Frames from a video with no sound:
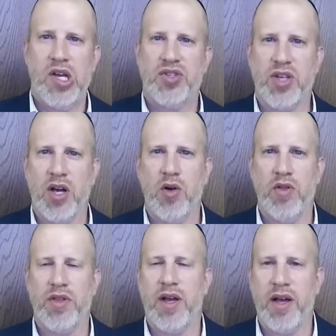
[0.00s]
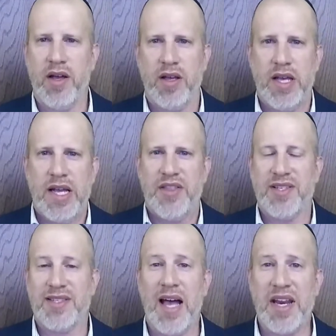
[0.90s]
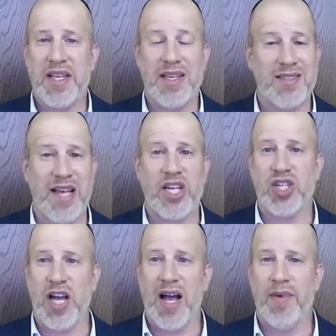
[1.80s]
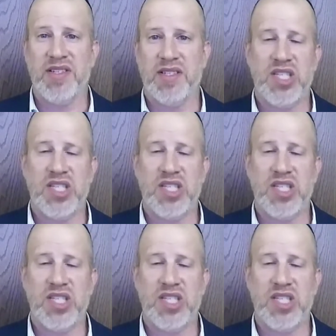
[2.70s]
So the tzaddik is like Shabbos.